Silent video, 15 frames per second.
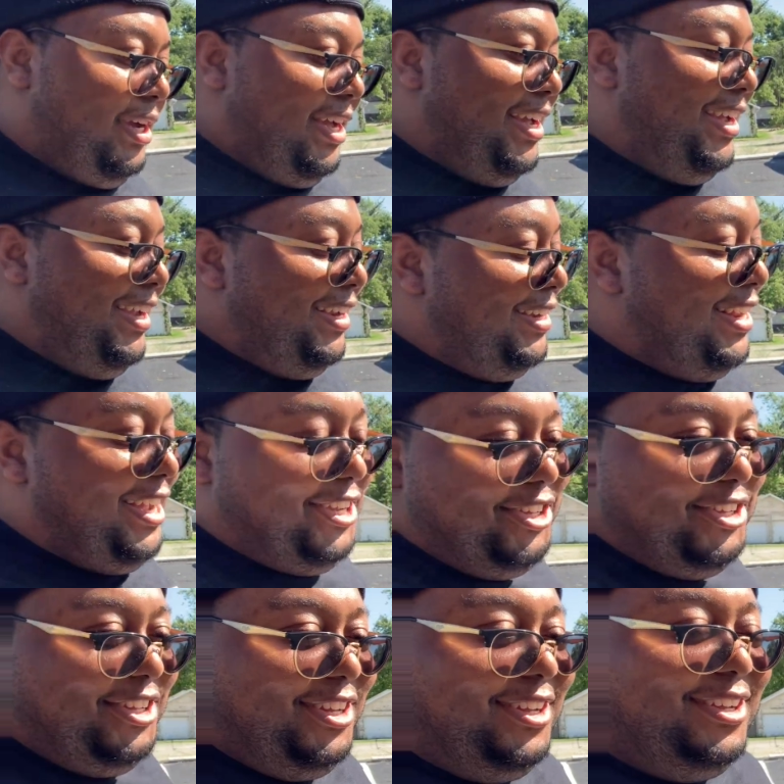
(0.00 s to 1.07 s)
I ain't that
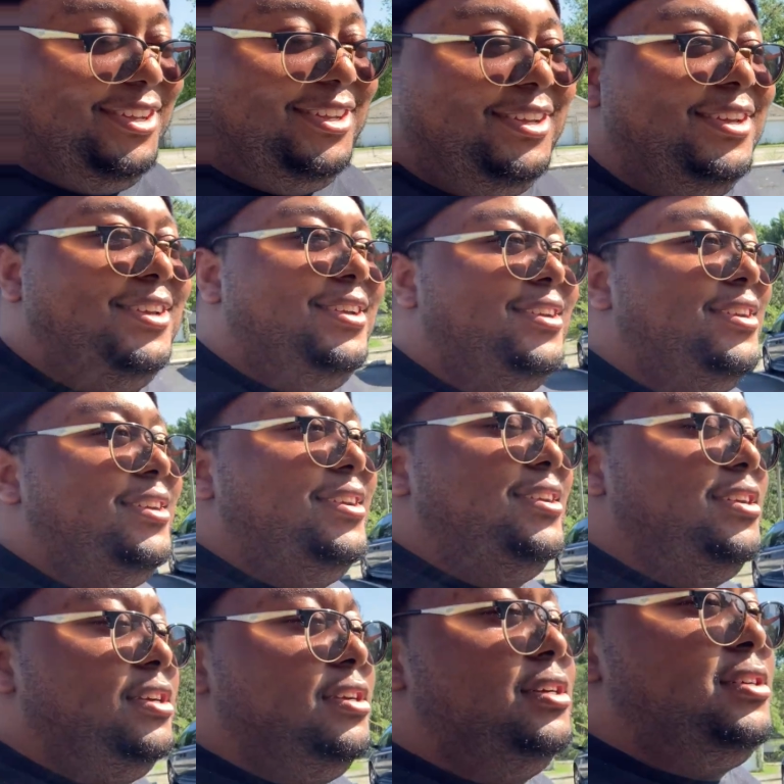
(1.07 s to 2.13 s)
good.
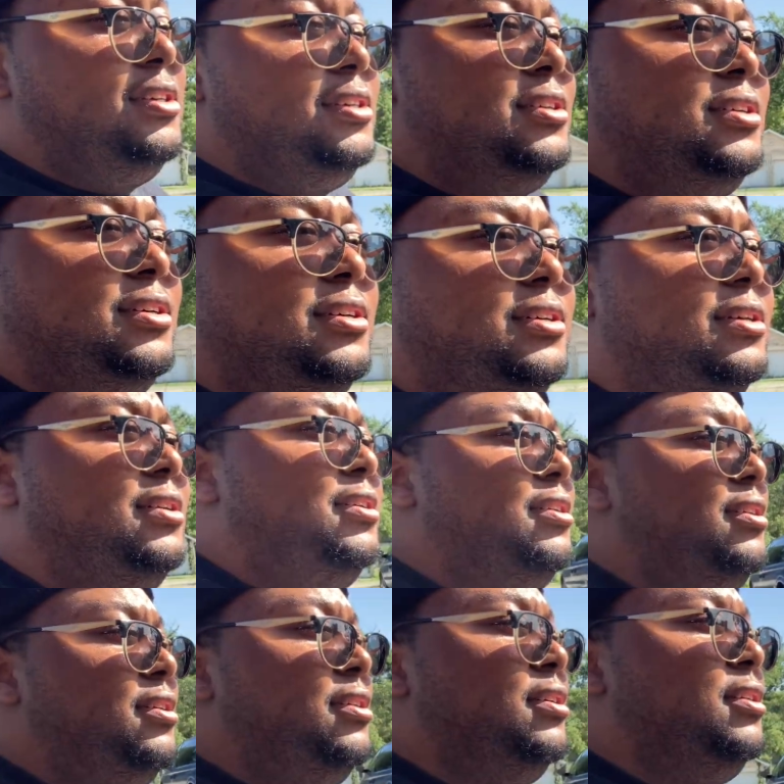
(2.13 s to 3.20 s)
Hey, what you got going
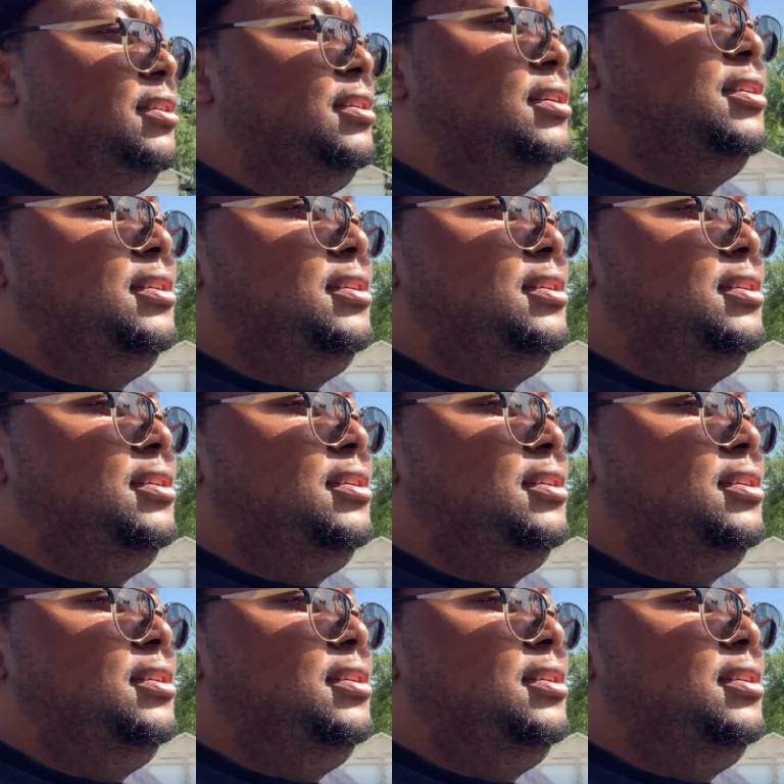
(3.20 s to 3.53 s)
tonight, bro?